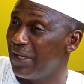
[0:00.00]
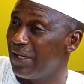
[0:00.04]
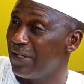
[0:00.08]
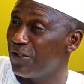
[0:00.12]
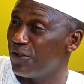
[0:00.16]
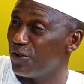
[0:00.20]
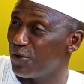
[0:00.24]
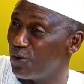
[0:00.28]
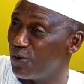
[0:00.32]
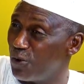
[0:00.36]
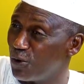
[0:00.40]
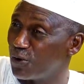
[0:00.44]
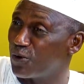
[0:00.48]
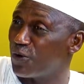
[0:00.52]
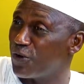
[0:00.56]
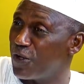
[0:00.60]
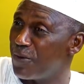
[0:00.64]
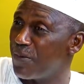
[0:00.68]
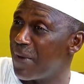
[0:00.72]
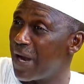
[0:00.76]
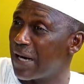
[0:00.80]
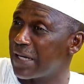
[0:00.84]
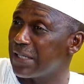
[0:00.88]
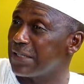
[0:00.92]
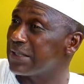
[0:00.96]
You go to the
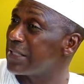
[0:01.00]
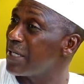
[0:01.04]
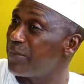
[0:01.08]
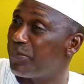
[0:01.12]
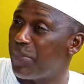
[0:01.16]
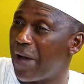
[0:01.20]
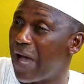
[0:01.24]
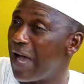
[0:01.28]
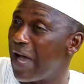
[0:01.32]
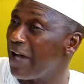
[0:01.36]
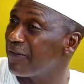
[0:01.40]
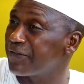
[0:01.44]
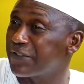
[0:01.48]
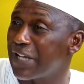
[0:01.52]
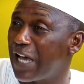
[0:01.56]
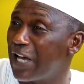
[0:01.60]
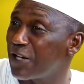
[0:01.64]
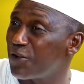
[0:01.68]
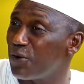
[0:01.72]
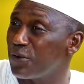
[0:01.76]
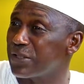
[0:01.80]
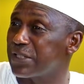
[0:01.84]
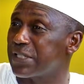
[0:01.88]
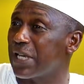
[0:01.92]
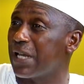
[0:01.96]
market, you say, pa after I
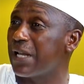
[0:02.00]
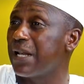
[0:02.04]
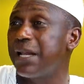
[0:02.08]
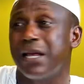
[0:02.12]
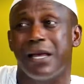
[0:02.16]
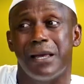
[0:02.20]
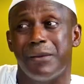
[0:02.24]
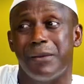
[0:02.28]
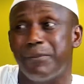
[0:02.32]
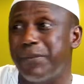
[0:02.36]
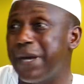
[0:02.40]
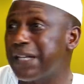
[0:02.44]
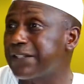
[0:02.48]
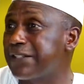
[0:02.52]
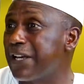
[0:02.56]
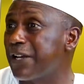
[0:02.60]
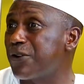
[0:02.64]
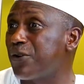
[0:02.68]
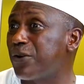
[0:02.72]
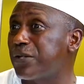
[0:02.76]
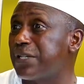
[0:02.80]
don't sell, better no